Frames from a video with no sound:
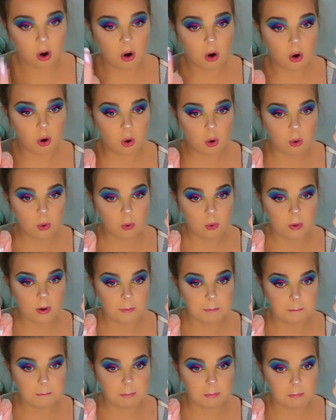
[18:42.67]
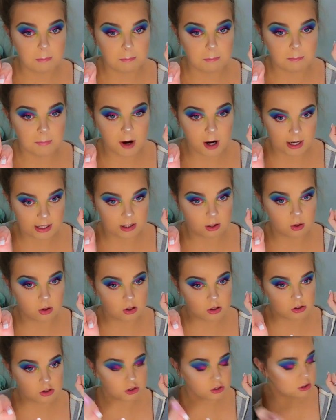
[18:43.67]
Oh my
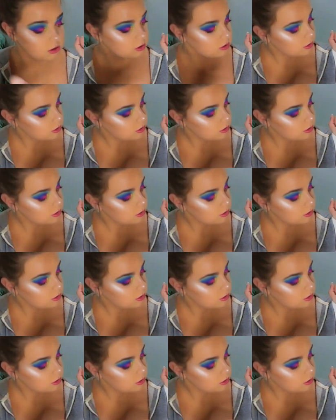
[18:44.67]
gosh.